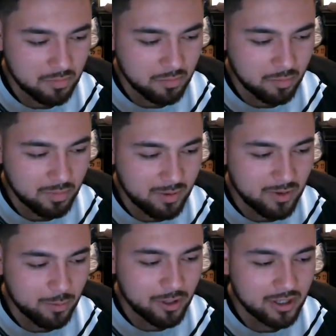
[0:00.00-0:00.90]
give me
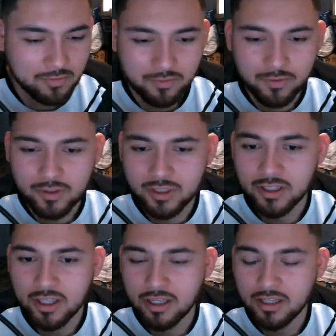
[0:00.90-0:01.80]
your prediction for
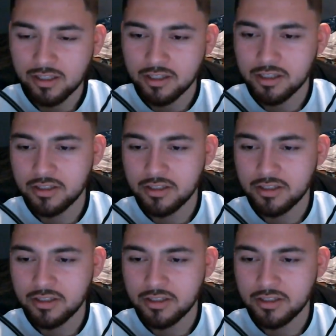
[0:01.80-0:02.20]
Sunday, Dylan.